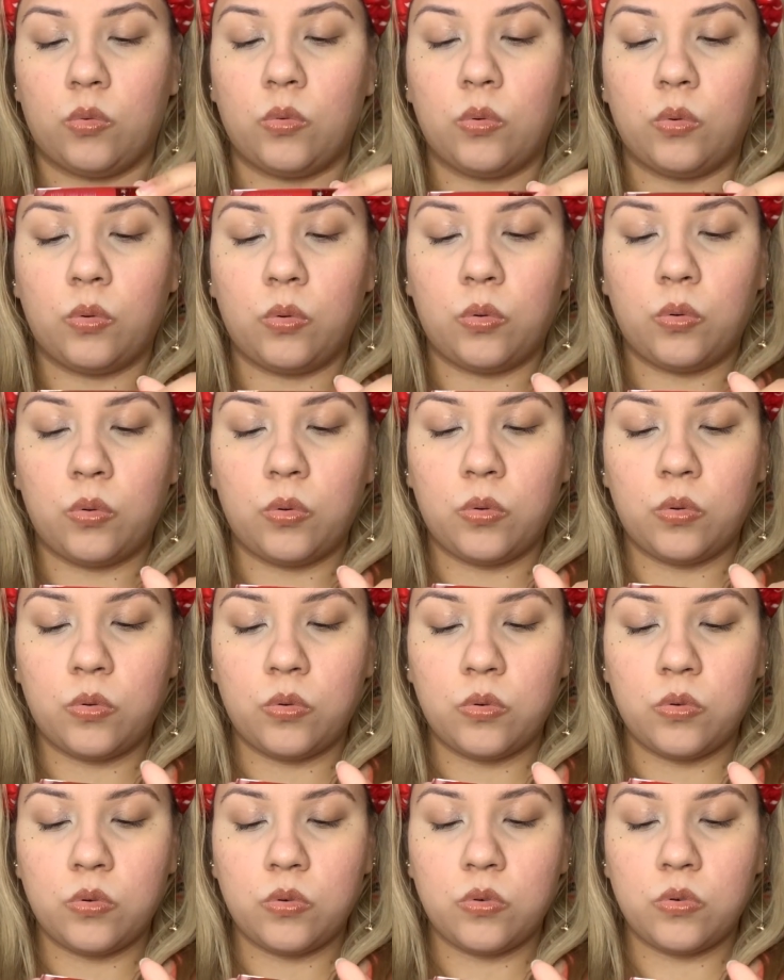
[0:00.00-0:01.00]

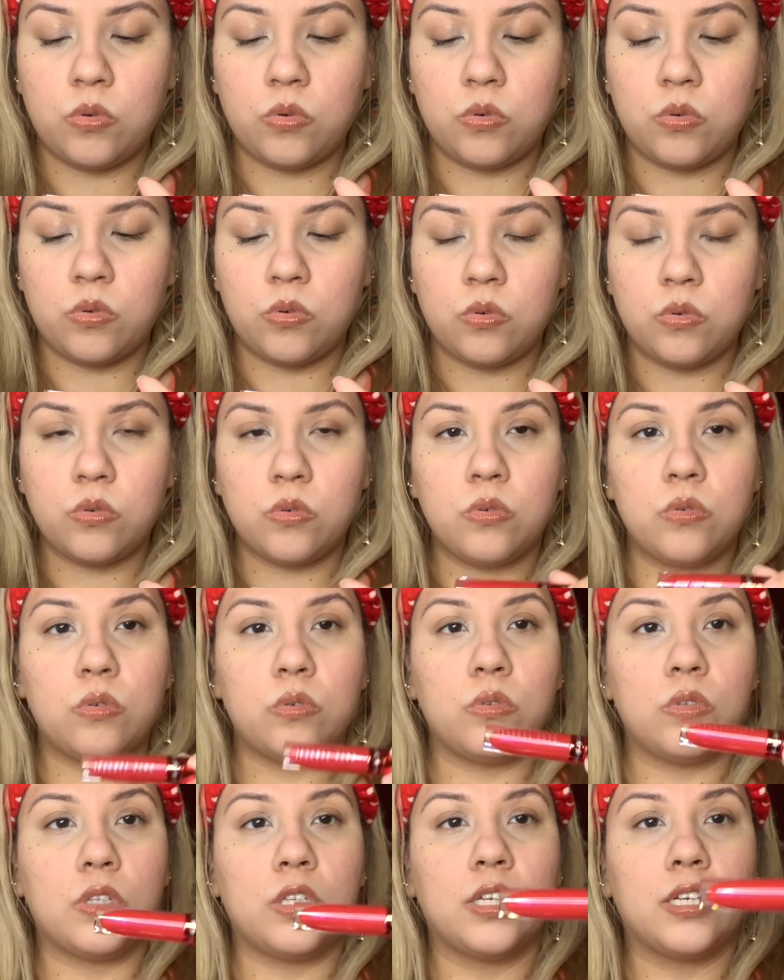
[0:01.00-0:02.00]
Ooh,
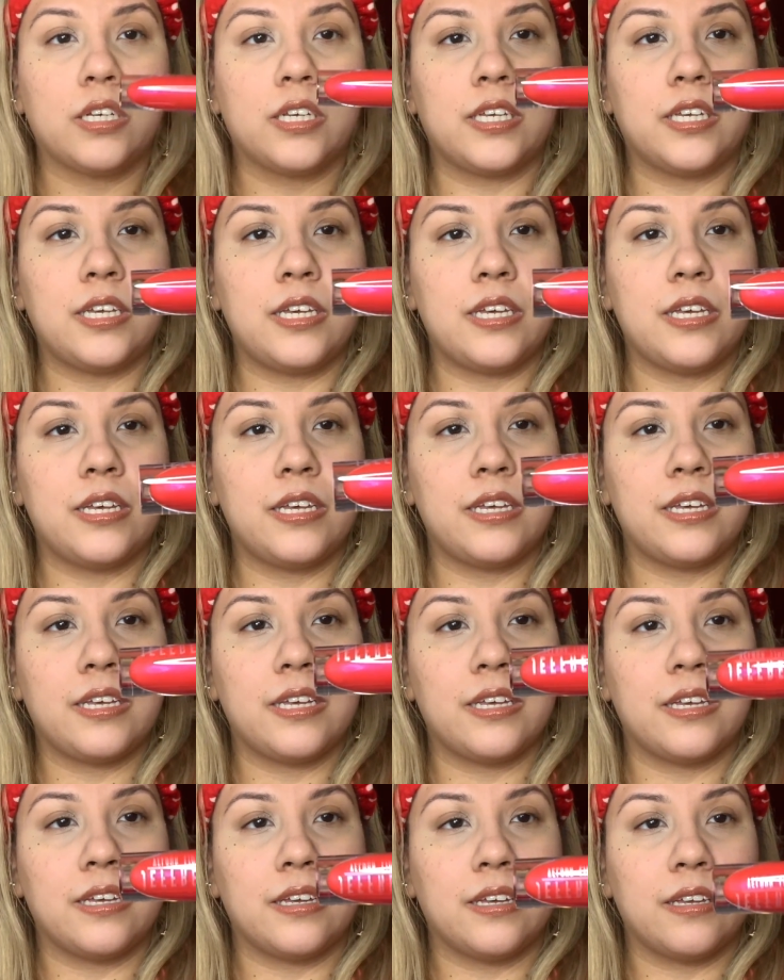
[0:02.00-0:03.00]
look
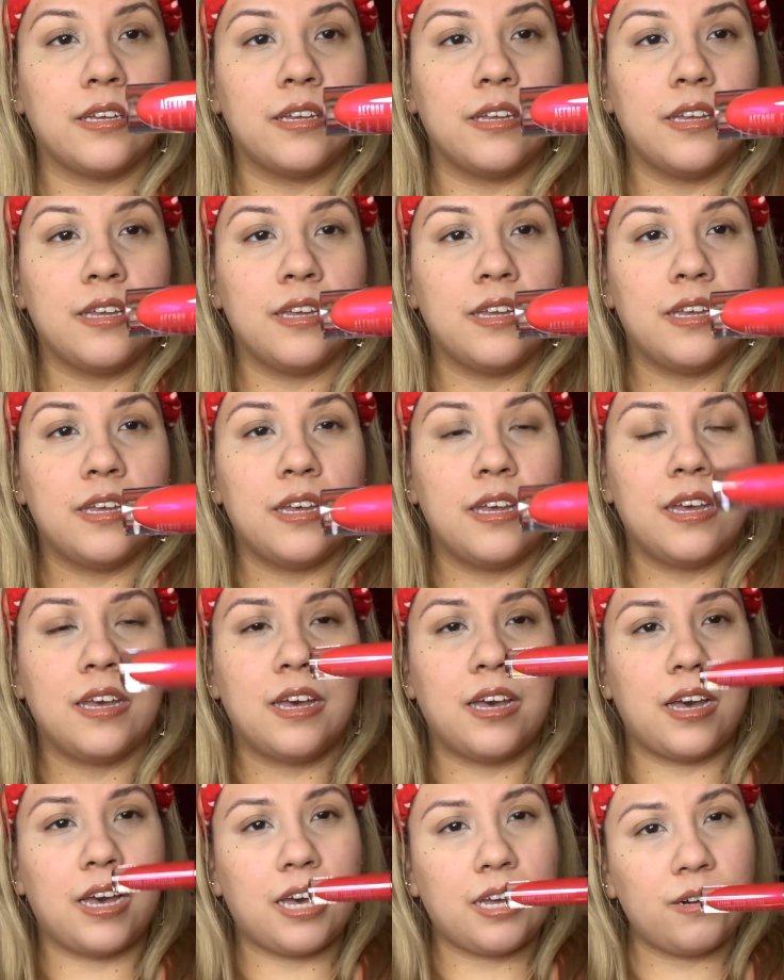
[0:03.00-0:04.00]
it.
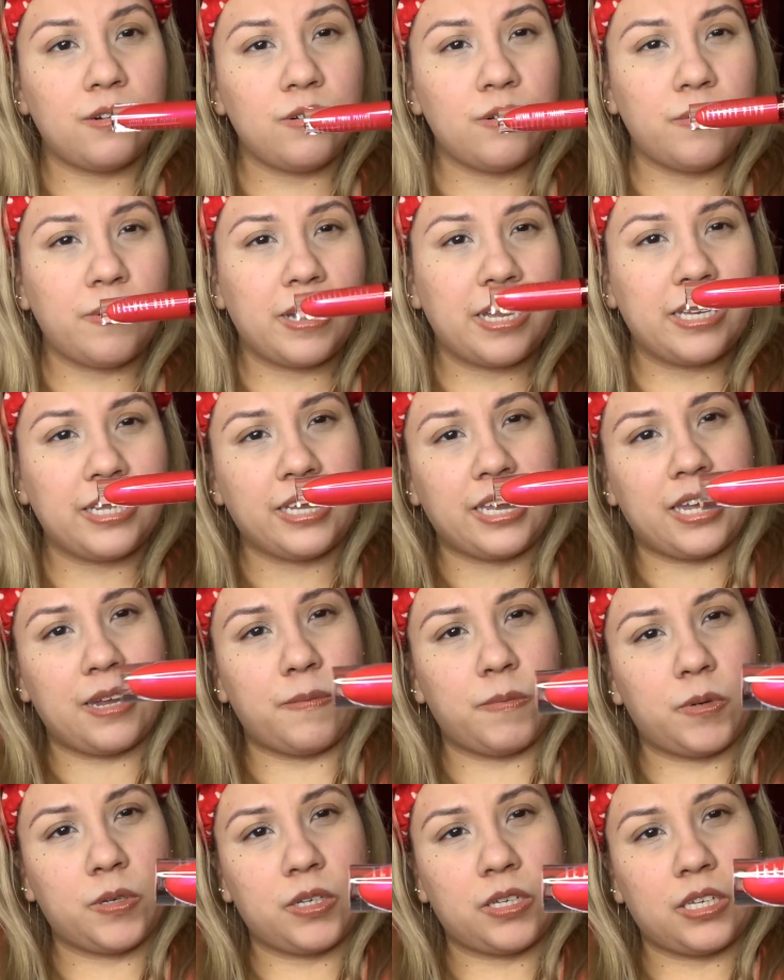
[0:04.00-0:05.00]
I don't know why on
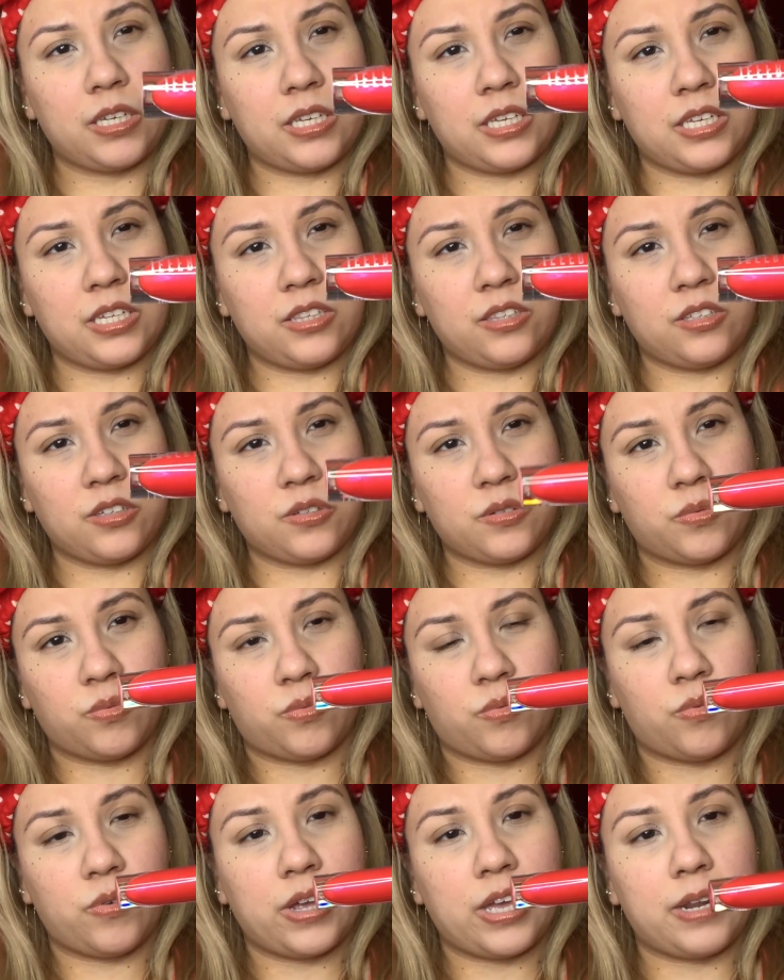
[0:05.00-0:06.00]
camera it looks
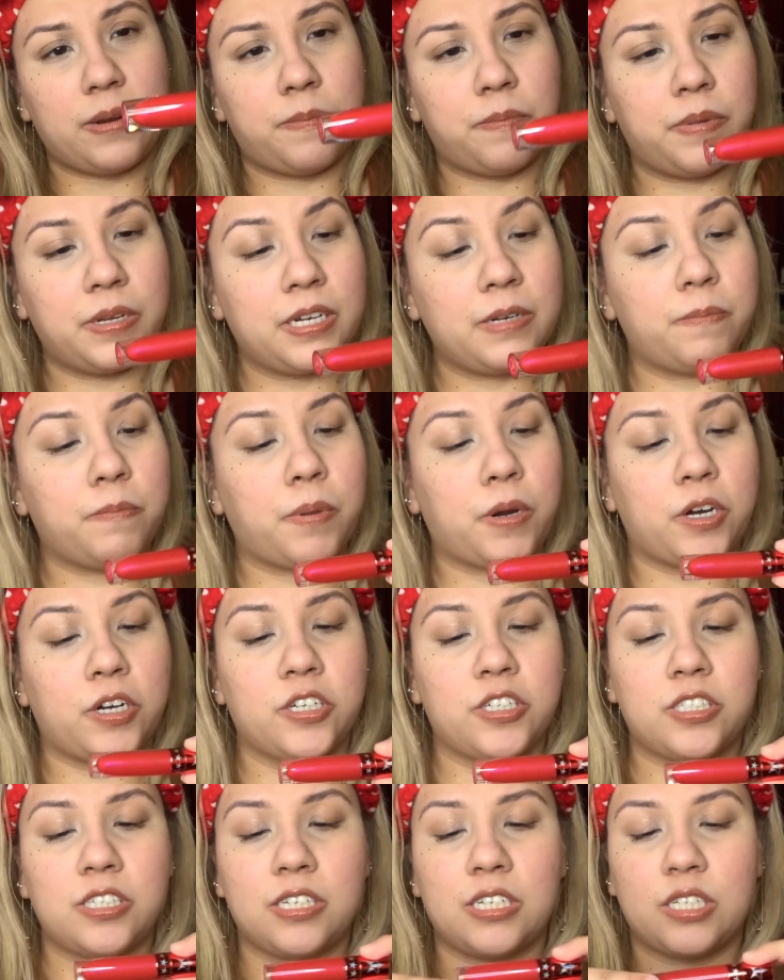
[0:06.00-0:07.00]
red, but in
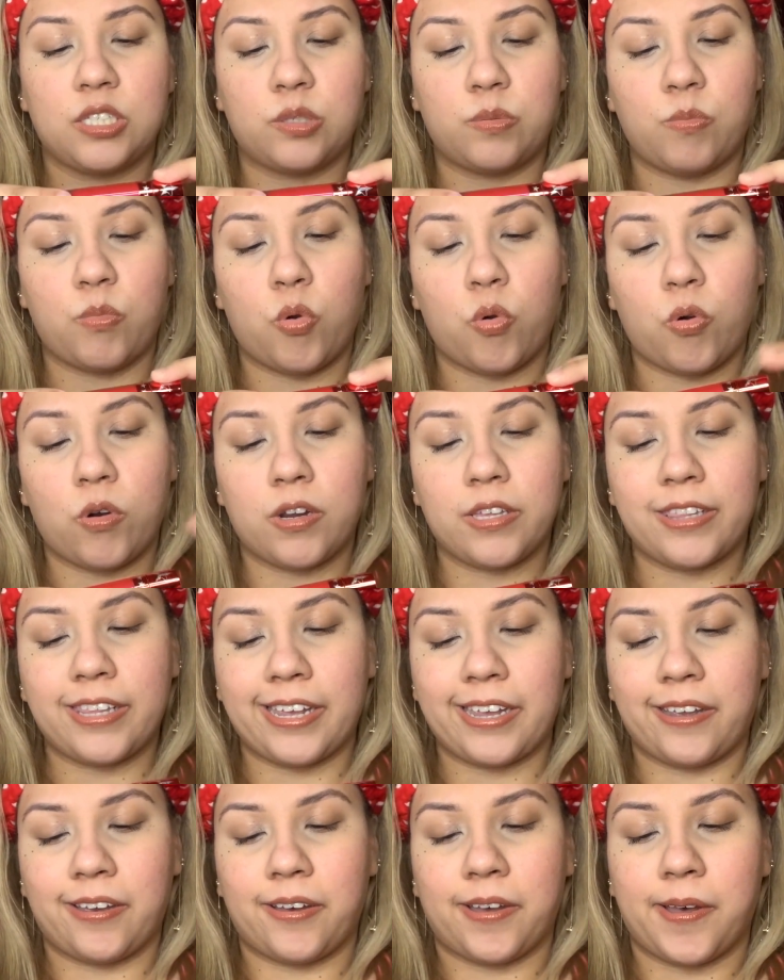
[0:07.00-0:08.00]
person it's more
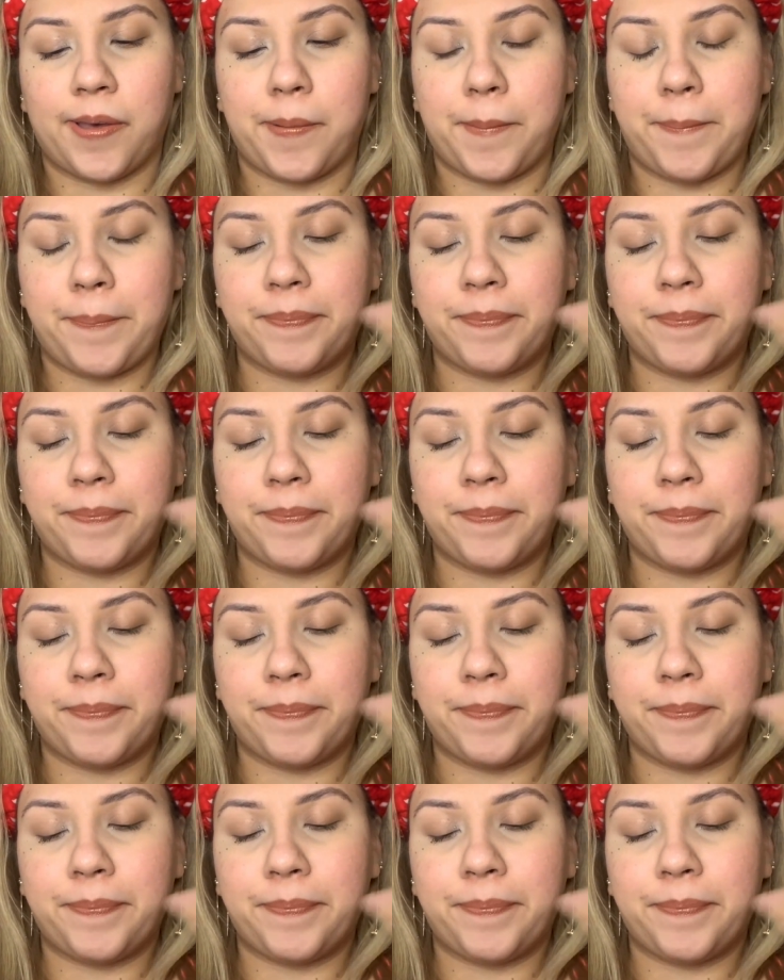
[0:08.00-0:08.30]
like a